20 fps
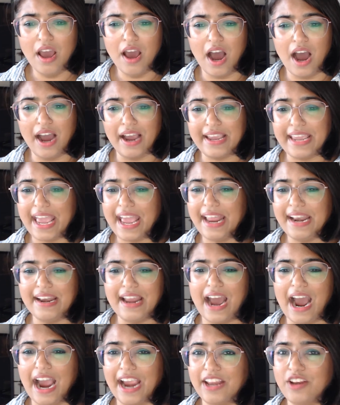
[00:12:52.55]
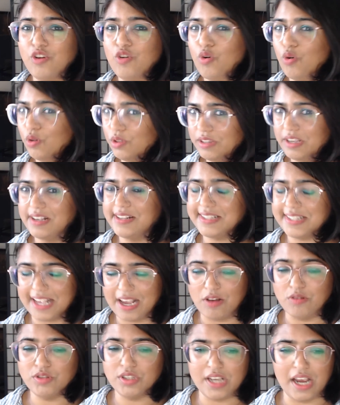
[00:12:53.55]
Again, I know this
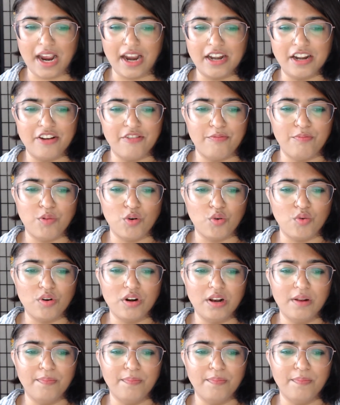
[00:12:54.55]
sounds kind of brutal,